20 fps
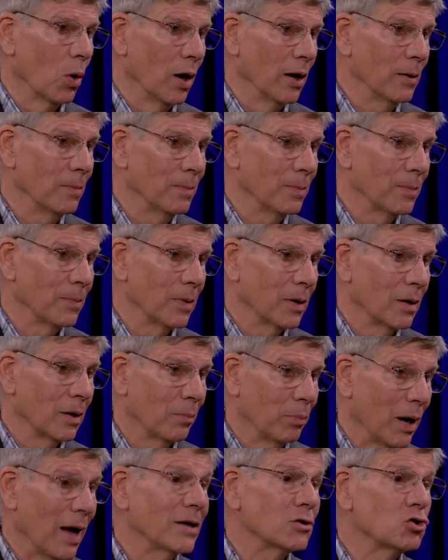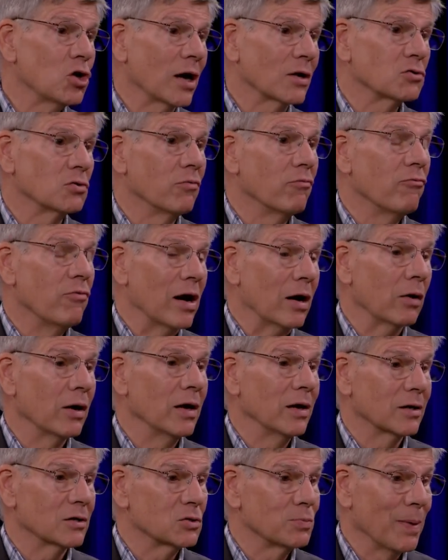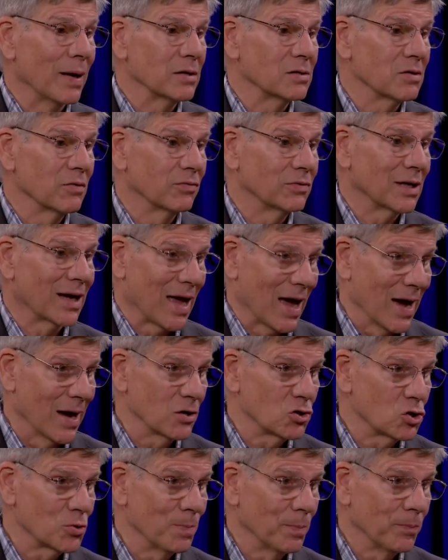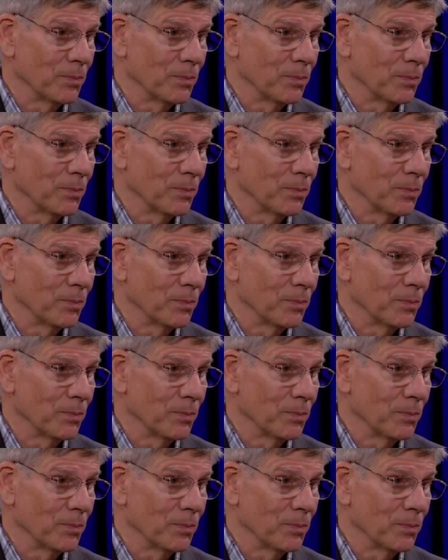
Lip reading: Mm. blank checks are very expensive to cash,